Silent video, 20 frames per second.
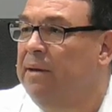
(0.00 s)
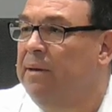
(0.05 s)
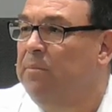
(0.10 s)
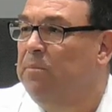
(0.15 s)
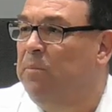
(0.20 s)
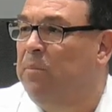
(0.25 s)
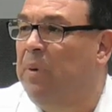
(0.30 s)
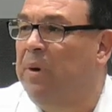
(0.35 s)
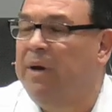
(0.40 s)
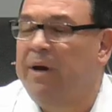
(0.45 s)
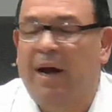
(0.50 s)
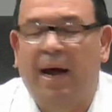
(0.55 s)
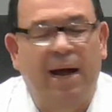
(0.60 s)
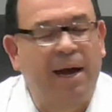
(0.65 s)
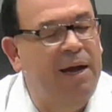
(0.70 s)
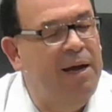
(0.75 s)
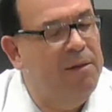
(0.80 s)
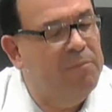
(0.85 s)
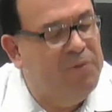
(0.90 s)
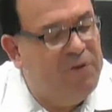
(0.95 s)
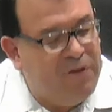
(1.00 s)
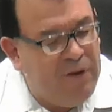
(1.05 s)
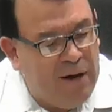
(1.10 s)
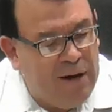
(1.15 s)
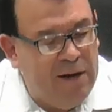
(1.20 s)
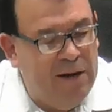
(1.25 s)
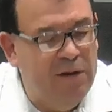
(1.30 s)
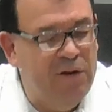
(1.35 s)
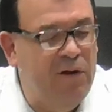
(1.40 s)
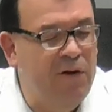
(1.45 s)
But I am
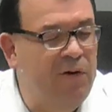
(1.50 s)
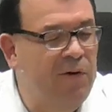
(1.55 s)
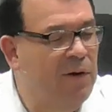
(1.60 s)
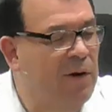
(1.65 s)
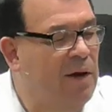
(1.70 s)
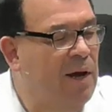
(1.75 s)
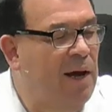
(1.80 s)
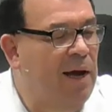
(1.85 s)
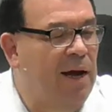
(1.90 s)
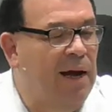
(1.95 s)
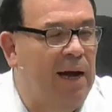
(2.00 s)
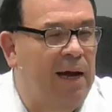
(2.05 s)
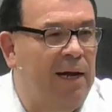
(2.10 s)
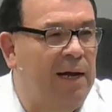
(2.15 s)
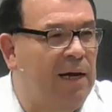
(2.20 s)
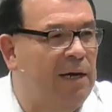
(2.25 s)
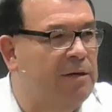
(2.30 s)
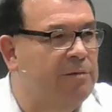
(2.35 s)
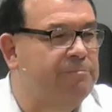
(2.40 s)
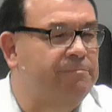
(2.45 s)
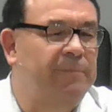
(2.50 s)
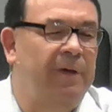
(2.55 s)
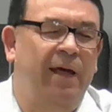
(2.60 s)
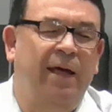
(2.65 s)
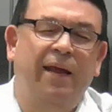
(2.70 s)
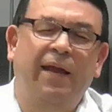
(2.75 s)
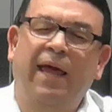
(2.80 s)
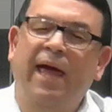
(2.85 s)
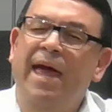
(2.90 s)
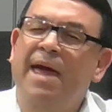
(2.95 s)
telling you, uh,
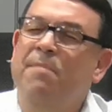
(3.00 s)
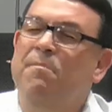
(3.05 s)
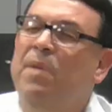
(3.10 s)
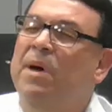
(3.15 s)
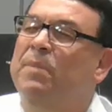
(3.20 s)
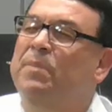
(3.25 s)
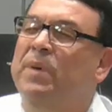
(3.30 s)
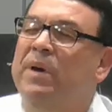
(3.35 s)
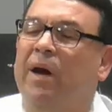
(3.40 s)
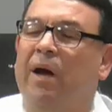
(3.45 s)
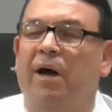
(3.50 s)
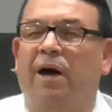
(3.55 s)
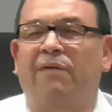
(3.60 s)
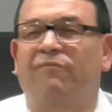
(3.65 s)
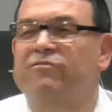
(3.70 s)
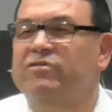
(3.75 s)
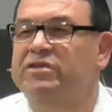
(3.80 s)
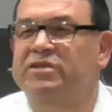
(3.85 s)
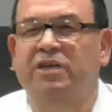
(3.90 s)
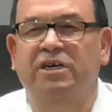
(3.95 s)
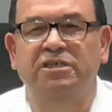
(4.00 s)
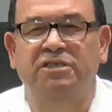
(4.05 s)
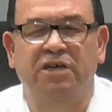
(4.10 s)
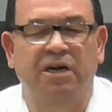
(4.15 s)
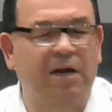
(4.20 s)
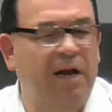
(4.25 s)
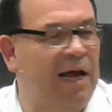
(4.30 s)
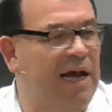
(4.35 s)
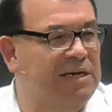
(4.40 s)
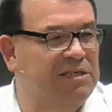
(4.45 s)
it came up in a
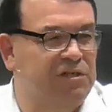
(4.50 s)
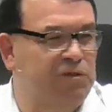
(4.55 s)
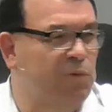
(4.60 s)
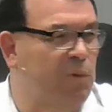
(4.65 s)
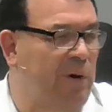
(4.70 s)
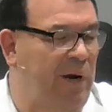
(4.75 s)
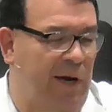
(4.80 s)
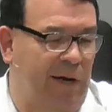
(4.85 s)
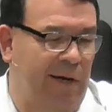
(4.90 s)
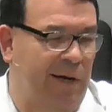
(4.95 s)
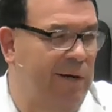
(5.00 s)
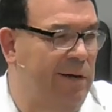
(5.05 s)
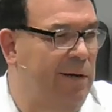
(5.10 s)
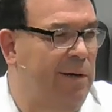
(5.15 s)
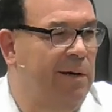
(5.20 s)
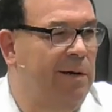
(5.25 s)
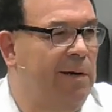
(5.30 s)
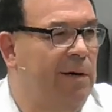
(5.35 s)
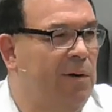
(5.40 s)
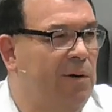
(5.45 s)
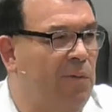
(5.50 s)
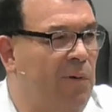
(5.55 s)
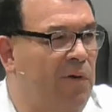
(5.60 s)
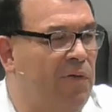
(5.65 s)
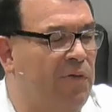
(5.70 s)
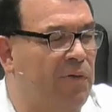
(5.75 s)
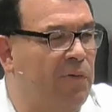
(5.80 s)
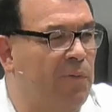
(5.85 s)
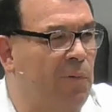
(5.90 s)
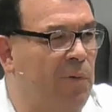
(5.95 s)
conversation last week
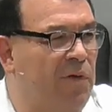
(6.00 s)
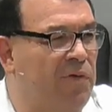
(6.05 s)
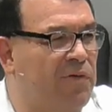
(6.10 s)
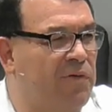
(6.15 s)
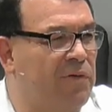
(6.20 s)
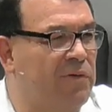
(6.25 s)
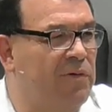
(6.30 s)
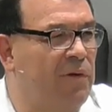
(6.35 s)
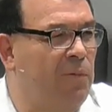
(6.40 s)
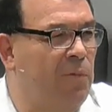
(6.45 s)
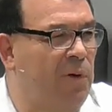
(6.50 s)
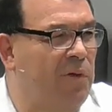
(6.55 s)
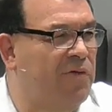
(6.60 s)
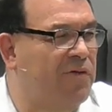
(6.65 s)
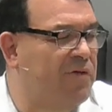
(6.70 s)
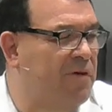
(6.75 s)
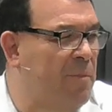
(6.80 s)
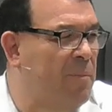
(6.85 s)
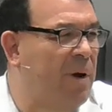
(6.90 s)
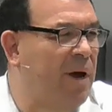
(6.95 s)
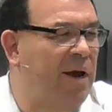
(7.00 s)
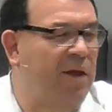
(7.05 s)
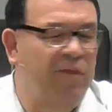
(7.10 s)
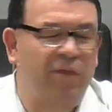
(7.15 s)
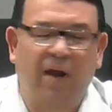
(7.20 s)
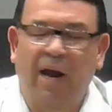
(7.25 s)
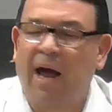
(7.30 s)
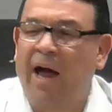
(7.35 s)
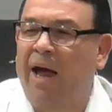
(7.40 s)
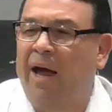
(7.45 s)
with, with, with somebody
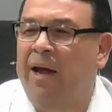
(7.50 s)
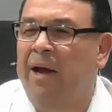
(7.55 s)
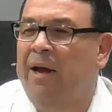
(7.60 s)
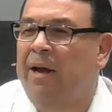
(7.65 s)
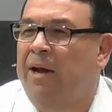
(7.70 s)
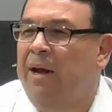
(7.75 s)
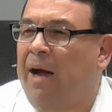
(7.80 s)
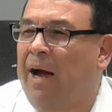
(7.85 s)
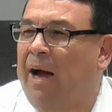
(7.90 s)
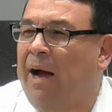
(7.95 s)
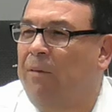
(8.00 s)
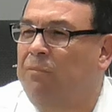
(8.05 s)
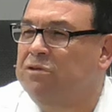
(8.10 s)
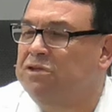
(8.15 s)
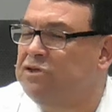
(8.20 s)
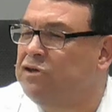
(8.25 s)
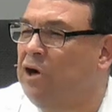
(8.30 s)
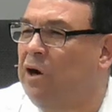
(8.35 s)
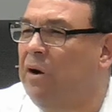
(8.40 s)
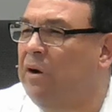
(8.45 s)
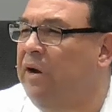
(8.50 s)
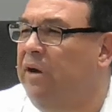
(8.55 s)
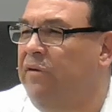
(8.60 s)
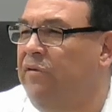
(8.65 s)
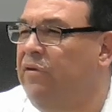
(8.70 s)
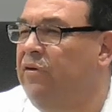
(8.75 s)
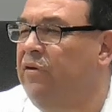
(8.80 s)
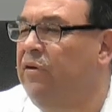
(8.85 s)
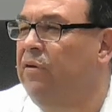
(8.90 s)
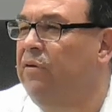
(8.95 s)
that I, I was talking
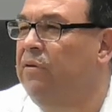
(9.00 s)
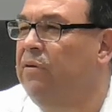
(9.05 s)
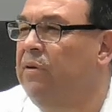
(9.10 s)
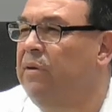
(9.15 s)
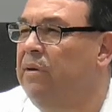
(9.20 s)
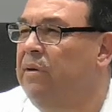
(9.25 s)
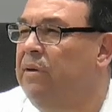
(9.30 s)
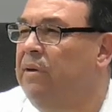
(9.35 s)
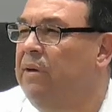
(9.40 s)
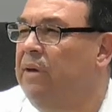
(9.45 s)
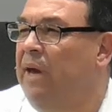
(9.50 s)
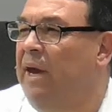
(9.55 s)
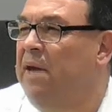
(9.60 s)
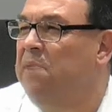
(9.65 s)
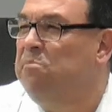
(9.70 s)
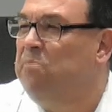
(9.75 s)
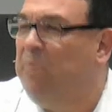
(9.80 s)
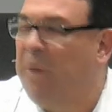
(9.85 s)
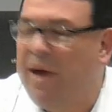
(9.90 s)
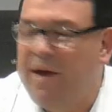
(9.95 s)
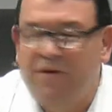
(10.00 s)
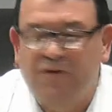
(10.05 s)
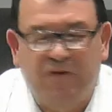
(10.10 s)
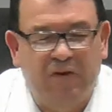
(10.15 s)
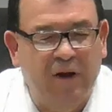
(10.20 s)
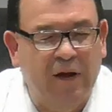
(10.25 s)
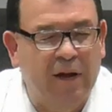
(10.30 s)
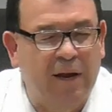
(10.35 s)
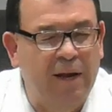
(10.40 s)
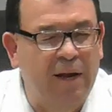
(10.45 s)
to. And
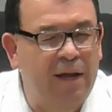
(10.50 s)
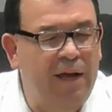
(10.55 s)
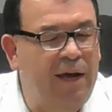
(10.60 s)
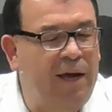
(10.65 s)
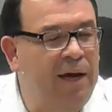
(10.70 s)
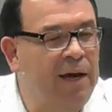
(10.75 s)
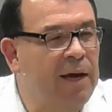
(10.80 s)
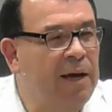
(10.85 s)
basically,